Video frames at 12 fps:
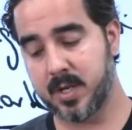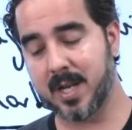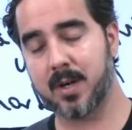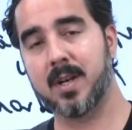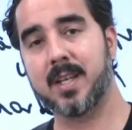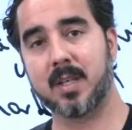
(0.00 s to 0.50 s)

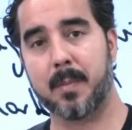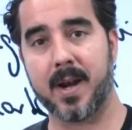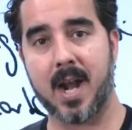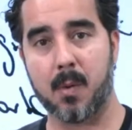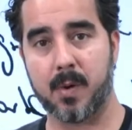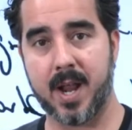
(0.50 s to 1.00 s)
Generally, it's
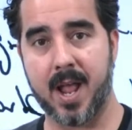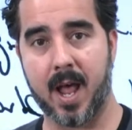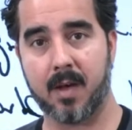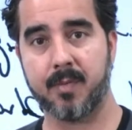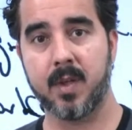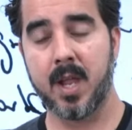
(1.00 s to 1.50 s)
about an hour and a
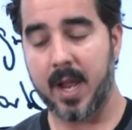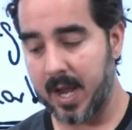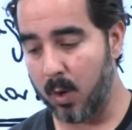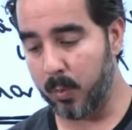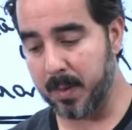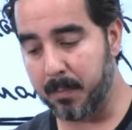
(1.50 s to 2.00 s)
half,
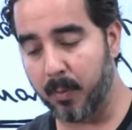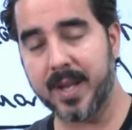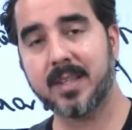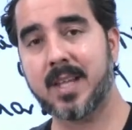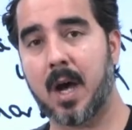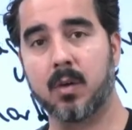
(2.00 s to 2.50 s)
and we
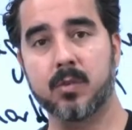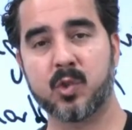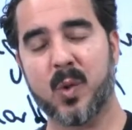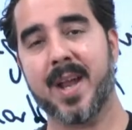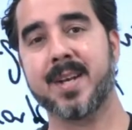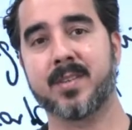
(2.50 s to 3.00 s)
break down
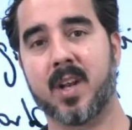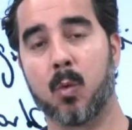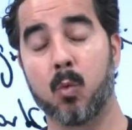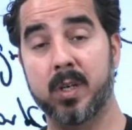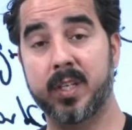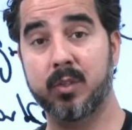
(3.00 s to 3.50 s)
strategies that
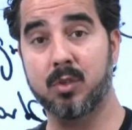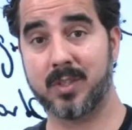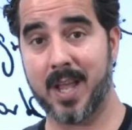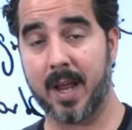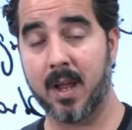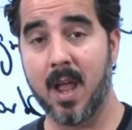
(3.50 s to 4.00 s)
are working
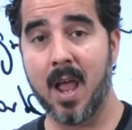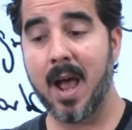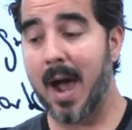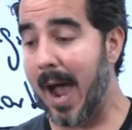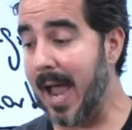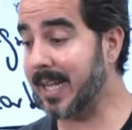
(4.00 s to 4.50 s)
today.
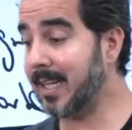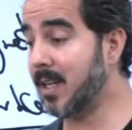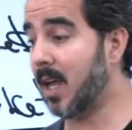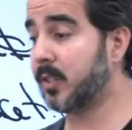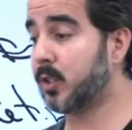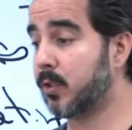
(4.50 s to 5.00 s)
I
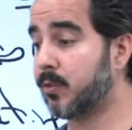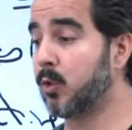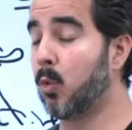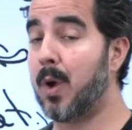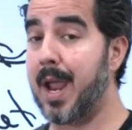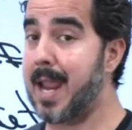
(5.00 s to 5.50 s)
cannot just
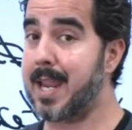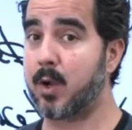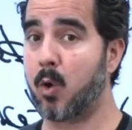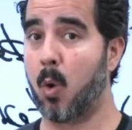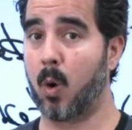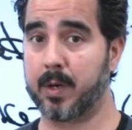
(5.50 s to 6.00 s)
do a
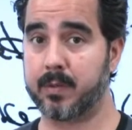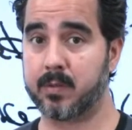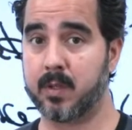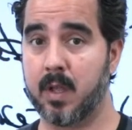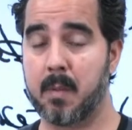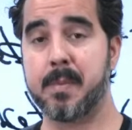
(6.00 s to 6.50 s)

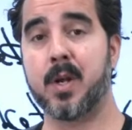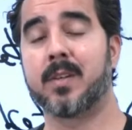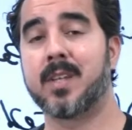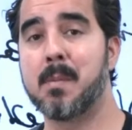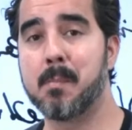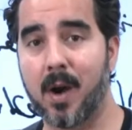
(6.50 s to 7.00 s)
course,
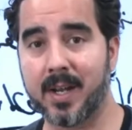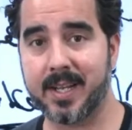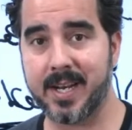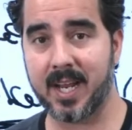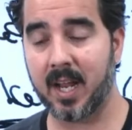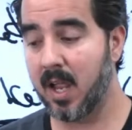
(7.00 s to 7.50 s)
because in
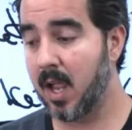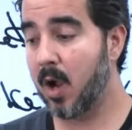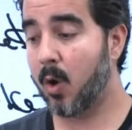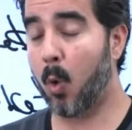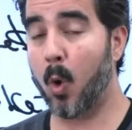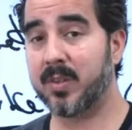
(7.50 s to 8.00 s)
marketing,
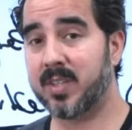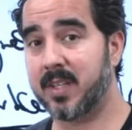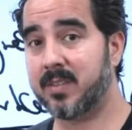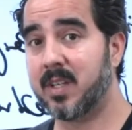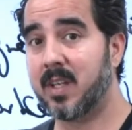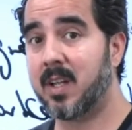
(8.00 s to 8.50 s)

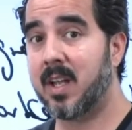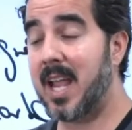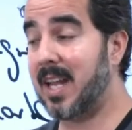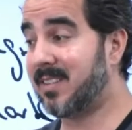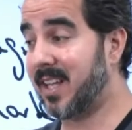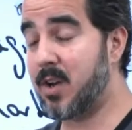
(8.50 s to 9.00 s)
courses
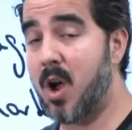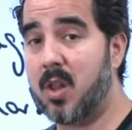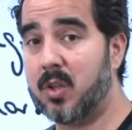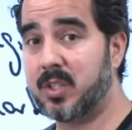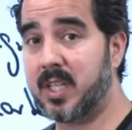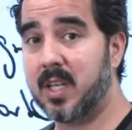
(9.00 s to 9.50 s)
and
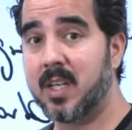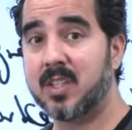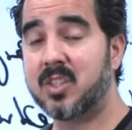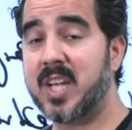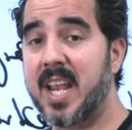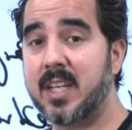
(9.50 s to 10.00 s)
technology
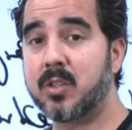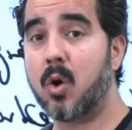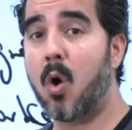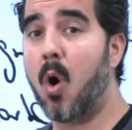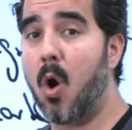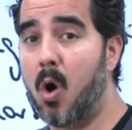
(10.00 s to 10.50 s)
change
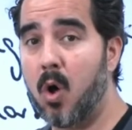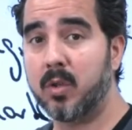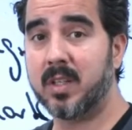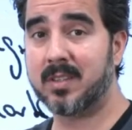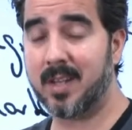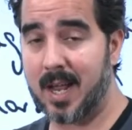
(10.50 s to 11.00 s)

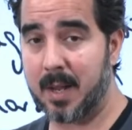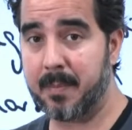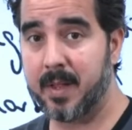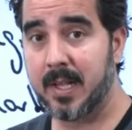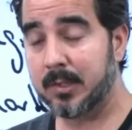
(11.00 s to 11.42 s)
all the time.